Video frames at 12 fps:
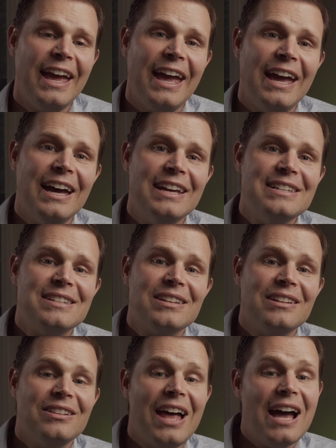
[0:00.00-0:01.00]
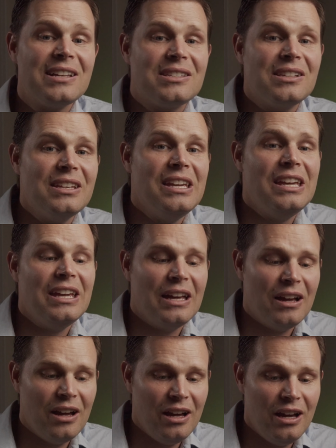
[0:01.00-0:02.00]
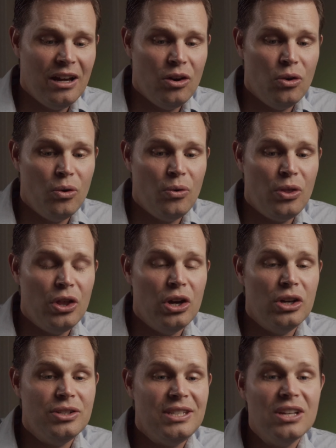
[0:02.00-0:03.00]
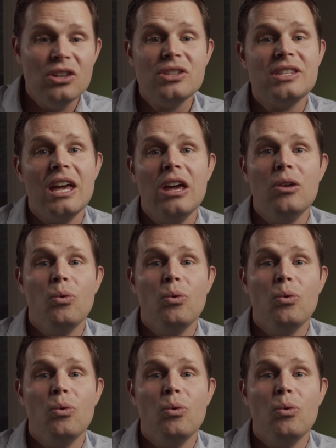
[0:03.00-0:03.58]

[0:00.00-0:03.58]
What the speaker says: And lastly, the deals that